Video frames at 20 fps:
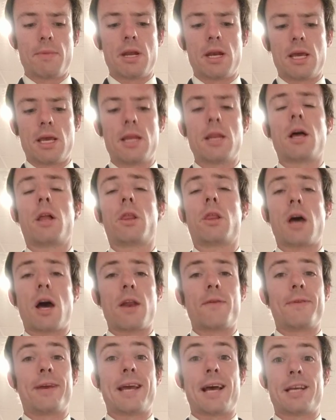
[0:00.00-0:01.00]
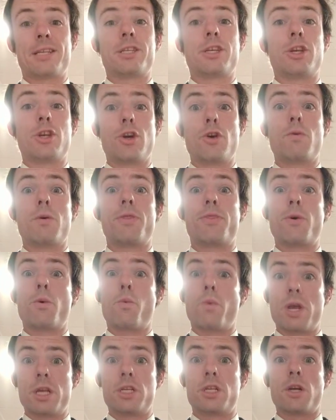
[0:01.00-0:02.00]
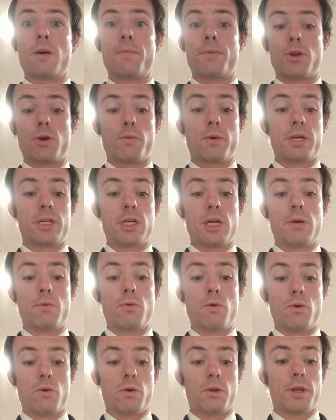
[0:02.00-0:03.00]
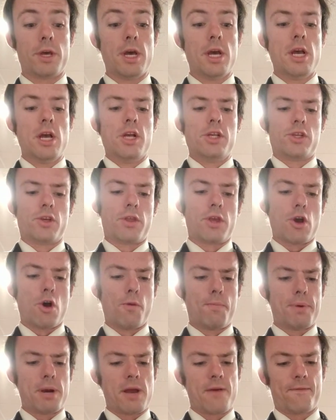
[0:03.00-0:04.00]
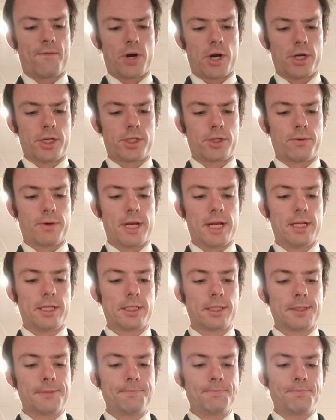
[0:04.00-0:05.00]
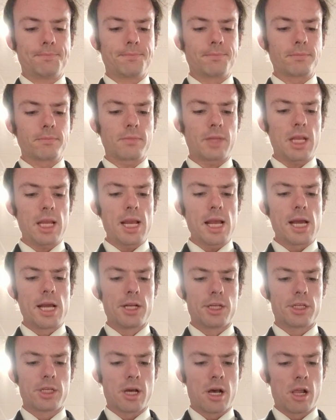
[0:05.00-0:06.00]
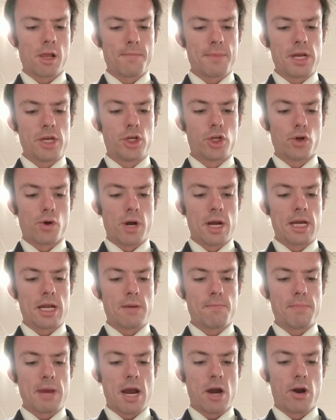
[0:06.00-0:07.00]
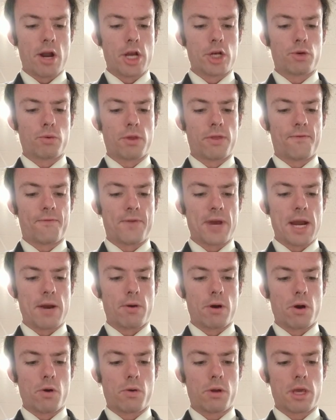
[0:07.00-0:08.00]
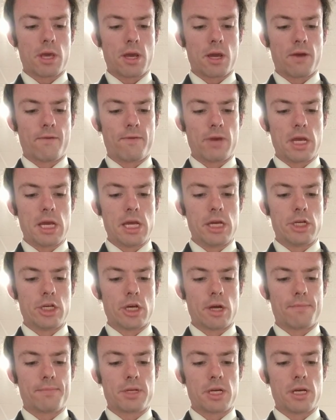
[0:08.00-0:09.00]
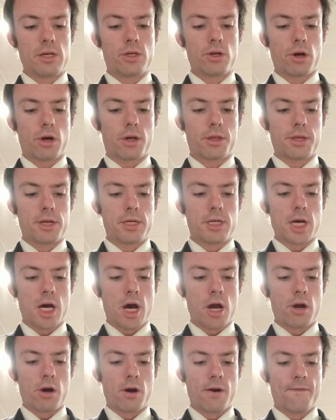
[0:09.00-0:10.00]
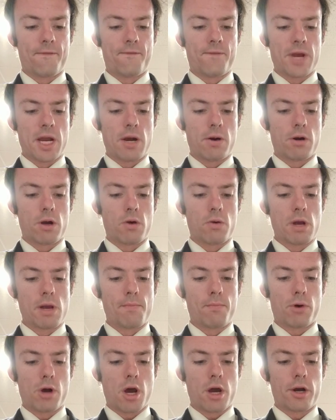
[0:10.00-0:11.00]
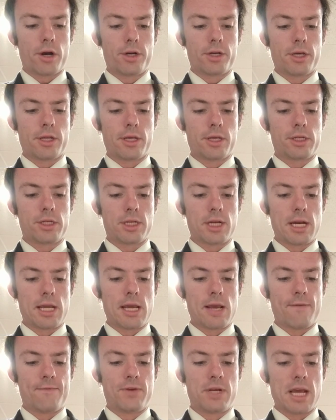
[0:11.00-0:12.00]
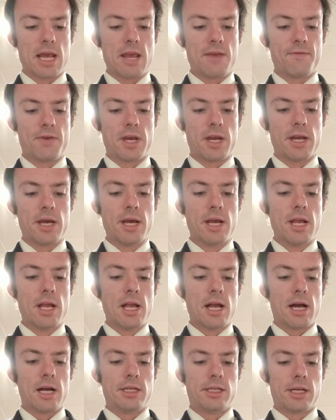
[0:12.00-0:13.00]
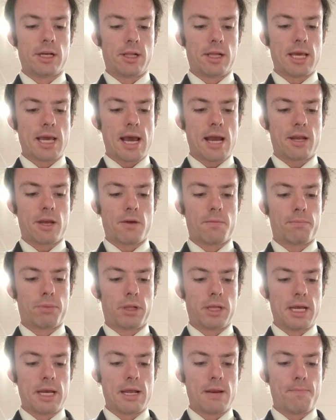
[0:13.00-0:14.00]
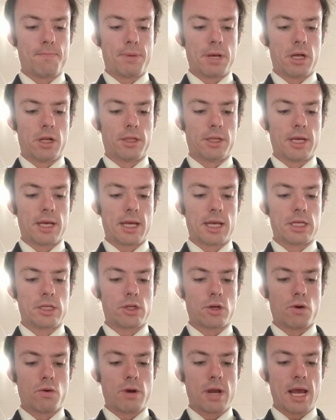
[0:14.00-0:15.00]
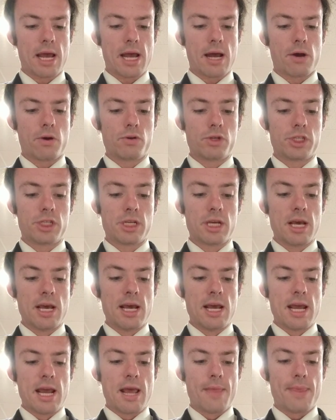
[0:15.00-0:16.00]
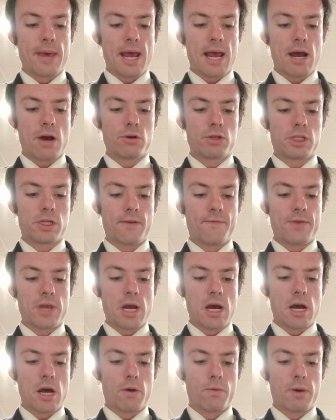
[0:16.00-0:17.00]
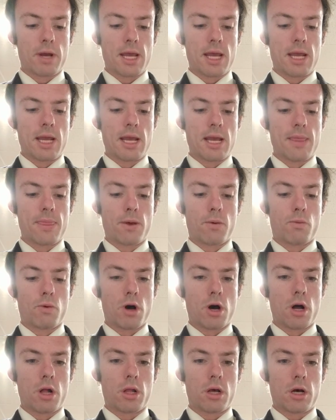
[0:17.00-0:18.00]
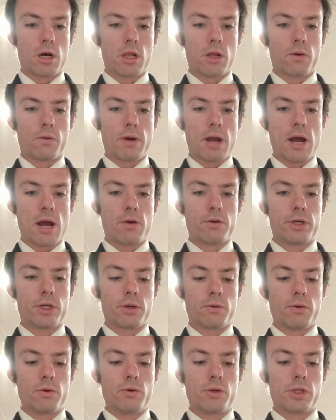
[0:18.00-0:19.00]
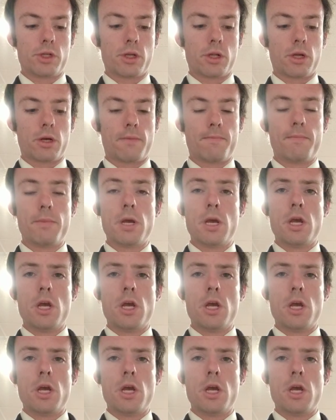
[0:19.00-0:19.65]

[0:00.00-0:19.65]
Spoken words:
and a lot of it has to do with the wisdom through which he ruled. So the opening verse reads, "And Solomon joined in marriage with Pharaoh, king of Egypt, and took the daughter of Pharaoh, and brought her to the city of David, until he had completed building his own house, and the house of Yahweh, and the wall all around Jerusalem."